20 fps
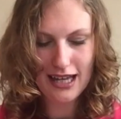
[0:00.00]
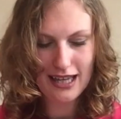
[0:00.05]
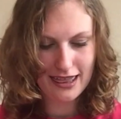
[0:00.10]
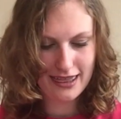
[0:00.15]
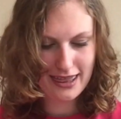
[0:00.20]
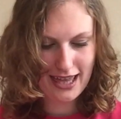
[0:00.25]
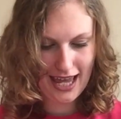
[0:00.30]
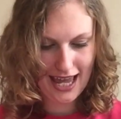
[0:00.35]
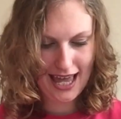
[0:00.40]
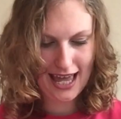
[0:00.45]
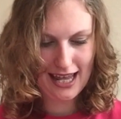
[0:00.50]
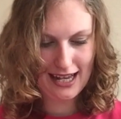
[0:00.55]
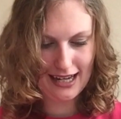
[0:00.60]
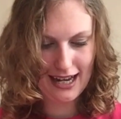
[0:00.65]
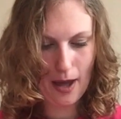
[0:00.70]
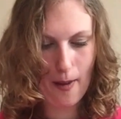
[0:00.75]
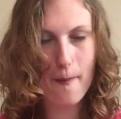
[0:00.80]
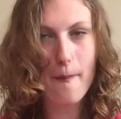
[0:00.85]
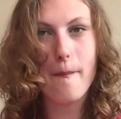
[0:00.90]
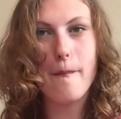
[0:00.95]

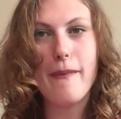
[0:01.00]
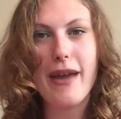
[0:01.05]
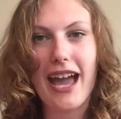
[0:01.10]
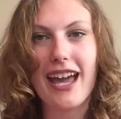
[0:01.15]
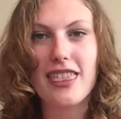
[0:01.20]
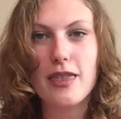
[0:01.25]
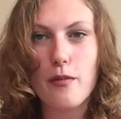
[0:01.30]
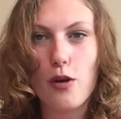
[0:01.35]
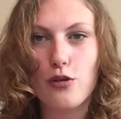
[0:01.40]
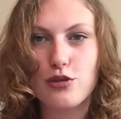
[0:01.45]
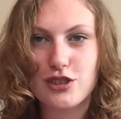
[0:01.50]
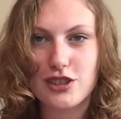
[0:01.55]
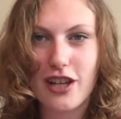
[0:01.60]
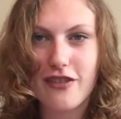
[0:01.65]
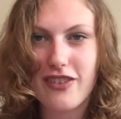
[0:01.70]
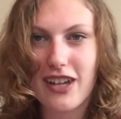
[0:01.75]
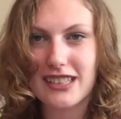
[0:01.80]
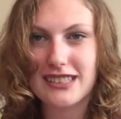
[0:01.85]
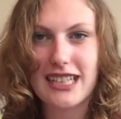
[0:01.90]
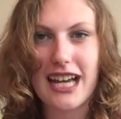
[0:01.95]
Then make the most
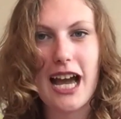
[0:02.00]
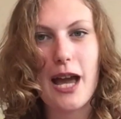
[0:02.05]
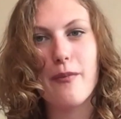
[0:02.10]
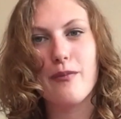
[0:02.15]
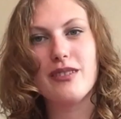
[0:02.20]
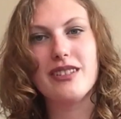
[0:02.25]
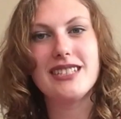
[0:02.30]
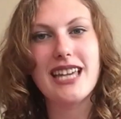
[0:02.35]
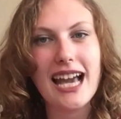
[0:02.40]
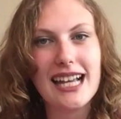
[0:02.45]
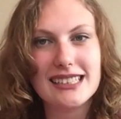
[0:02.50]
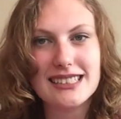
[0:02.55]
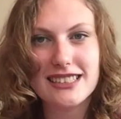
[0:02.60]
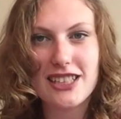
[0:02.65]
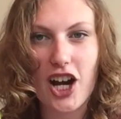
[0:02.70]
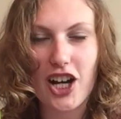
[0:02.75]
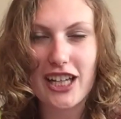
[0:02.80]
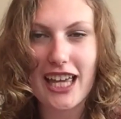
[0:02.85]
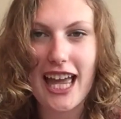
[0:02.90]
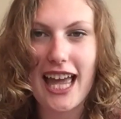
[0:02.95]
of that time. Get
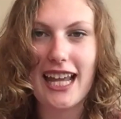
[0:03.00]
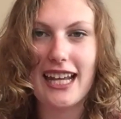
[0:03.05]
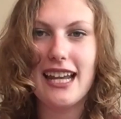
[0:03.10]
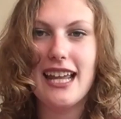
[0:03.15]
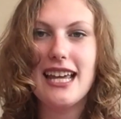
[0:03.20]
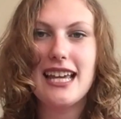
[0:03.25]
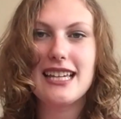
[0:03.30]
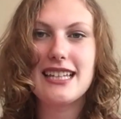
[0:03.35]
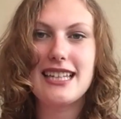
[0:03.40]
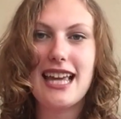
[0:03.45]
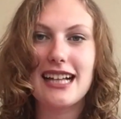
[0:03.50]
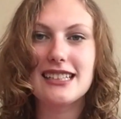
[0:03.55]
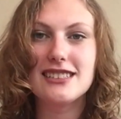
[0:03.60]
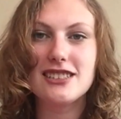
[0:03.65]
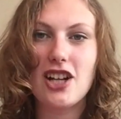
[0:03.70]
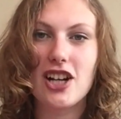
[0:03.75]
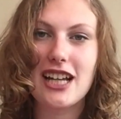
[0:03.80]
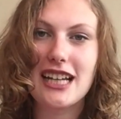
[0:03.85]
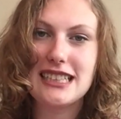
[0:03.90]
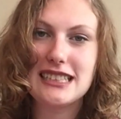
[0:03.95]
stuck in. Get
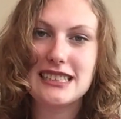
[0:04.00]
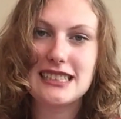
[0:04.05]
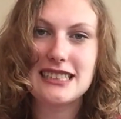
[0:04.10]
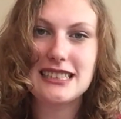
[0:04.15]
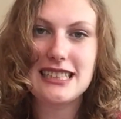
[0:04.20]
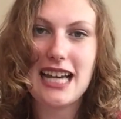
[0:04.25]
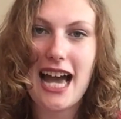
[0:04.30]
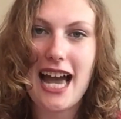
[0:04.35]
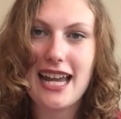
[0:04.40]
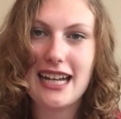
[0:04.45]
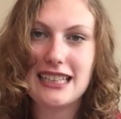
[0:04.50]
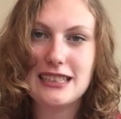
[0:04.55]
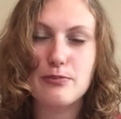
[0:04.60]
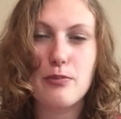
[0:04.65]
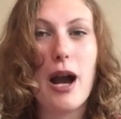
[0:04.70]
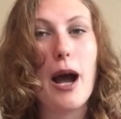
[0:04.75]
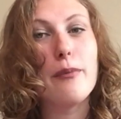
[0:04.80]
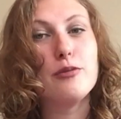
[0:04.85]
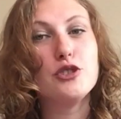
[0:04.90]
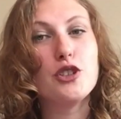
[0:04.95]
stuck in societies
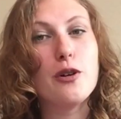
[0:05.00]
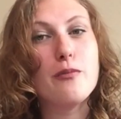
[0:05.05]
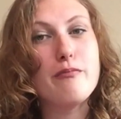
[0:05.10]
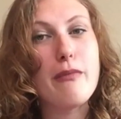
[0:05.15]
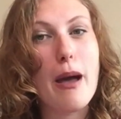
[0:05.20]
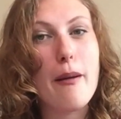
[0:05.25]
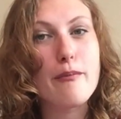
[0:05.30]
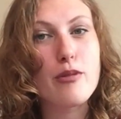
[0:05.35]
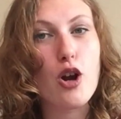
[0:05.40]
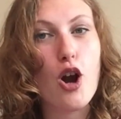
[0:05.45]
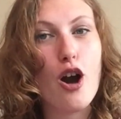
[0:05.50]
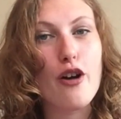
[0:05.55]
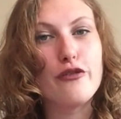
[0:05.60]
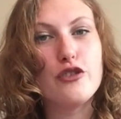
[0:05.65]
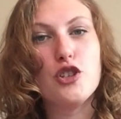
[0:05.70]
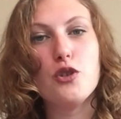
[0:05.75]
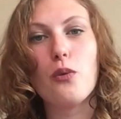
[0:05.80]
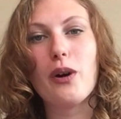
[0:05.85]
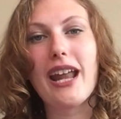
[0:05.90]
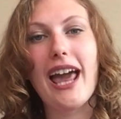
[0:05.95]
perhaps you're a member of
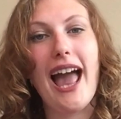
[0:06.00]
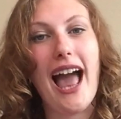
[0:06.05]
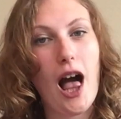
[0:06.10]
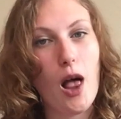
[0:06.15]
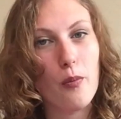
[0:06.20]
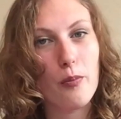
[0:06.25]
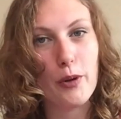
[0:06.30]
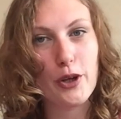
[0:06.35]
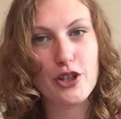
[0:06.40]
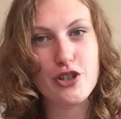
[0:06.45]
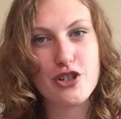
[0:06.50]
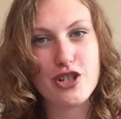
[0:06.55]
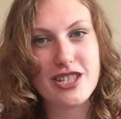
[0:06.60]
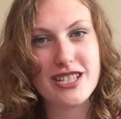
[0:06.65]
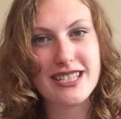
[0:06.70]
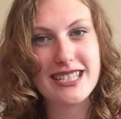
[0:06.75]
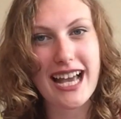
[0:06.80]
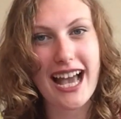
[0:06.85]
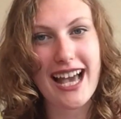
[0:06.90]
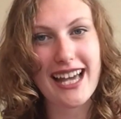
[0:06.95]
and you want to help out your
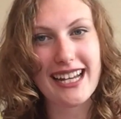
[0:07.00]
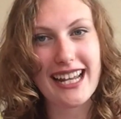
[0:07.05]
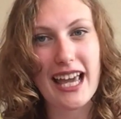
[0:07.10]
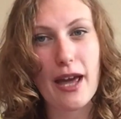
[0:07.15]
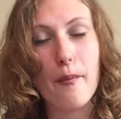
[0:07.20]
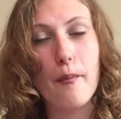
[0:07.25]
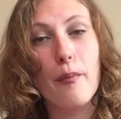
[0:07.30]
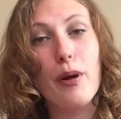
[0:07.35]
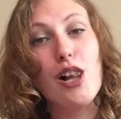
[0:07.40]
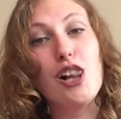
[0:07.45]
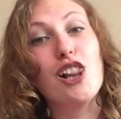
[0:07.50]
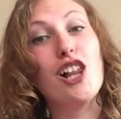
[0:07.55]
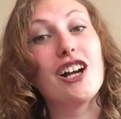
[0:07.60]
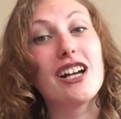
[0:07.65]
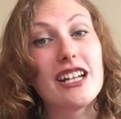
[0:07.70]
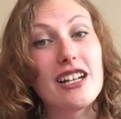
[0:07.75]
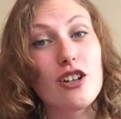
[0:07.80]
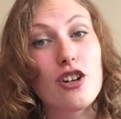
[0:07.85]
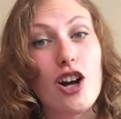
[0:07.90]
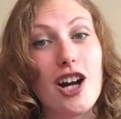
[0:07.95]
society and plug
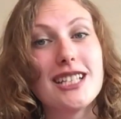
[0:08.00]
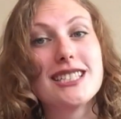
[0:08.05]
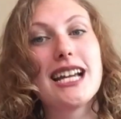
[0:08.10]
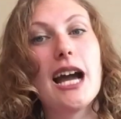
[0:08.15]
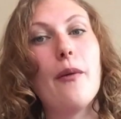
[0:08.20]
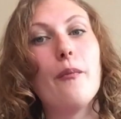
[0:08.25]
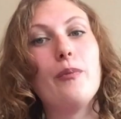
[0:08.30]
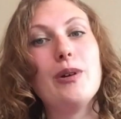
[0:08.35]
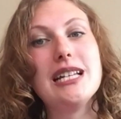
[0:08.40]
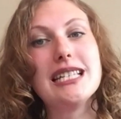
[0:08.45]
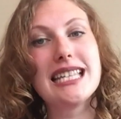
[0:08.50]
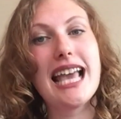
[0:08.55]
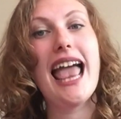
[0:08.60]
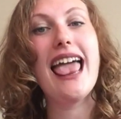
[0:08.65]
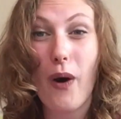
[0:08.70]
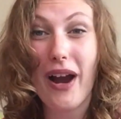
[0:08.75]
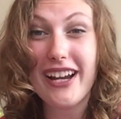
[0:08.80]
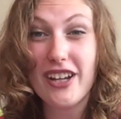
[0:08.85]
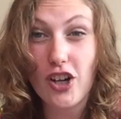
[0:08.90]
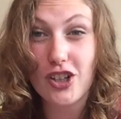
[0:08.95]
it across campus.
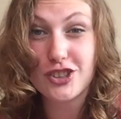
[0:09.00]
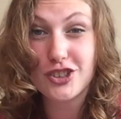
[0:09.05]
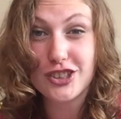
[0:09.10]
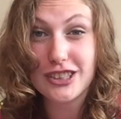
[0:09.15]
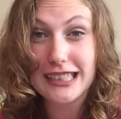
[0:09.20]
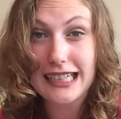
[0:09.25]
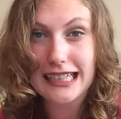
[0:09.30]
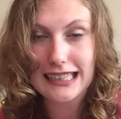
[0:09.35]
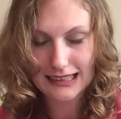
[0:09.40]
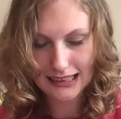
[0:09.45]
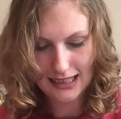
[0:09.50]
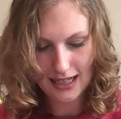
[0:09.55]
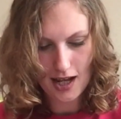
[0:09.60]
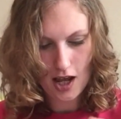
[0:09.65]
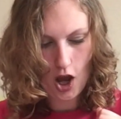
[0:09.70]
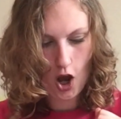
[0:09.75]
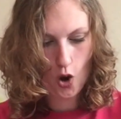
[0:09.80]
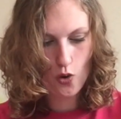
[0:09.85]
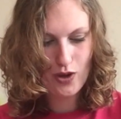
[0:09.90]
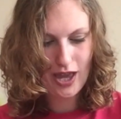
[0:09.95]
Why not do that?
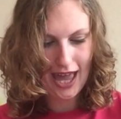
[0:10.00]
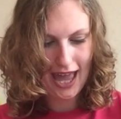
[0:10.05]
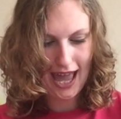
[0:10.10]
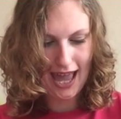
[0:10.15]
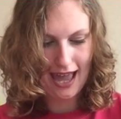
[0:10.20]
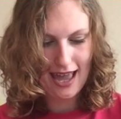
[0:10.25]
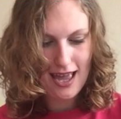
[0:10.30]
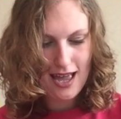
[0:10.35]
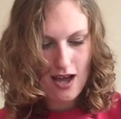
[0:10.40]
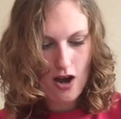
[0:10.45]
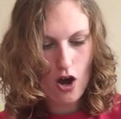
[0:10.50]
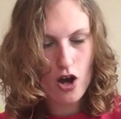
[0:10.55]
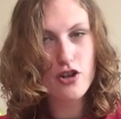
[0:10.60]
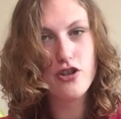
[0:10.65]
Okay.